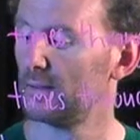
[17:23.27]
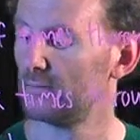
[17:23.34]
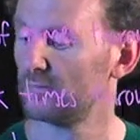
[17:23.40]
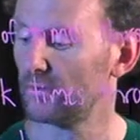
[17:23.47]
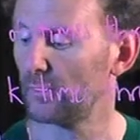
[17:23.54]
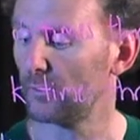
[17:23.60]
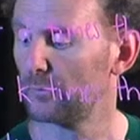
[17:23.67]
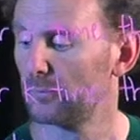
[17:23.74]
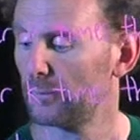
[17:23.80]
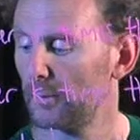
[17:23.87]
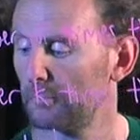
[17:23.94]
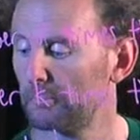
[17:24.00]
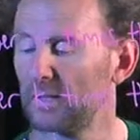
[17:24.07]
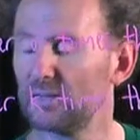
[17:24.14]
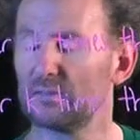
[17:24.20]
so
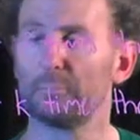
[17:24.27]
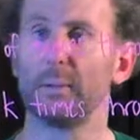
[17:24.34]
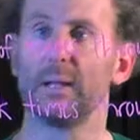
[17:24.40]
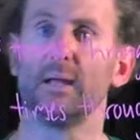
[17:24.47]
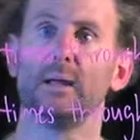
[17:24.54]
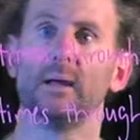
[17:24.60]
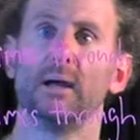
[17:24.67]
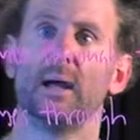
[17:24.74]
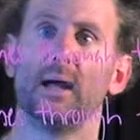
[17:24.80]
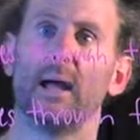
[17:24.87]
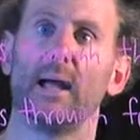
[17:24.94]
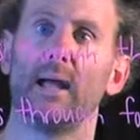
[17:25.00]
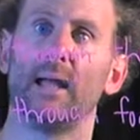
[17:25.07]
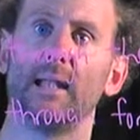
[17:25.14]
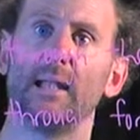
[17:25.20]
must be
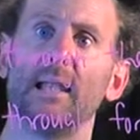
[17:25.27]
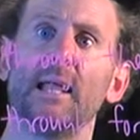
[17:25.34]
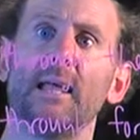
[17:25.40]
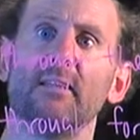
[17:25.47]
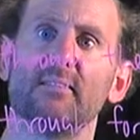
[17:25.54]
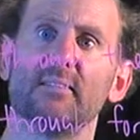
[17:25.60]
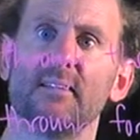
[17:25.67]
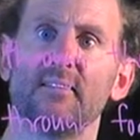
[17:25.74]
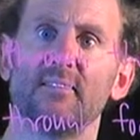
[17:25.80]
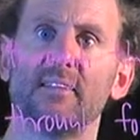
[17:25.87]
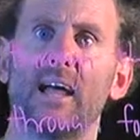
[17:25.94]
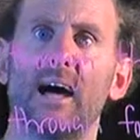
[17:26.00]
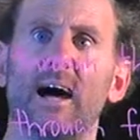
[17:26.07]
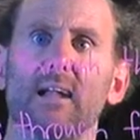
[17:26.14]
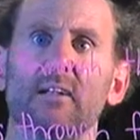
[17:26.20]
at least as
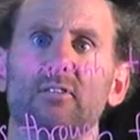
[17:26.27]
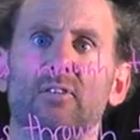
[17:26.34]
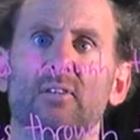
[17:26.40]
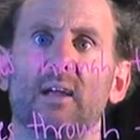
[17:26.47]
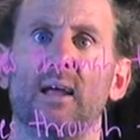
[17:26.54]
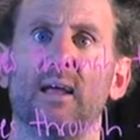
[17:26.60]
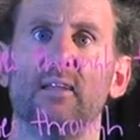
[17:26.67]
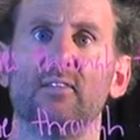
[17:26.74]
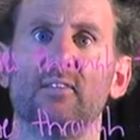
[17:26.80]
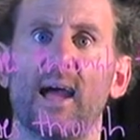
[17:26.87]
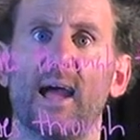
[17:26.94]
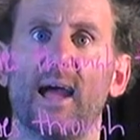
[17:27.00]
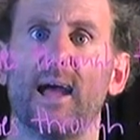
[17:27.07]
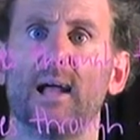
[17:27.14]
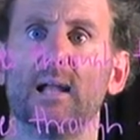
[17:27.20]
large as
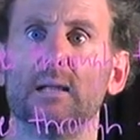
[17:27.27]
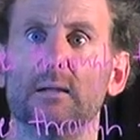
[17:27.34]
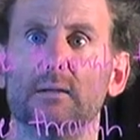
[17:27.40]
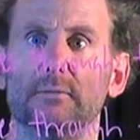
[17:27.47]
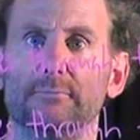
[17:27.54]
L.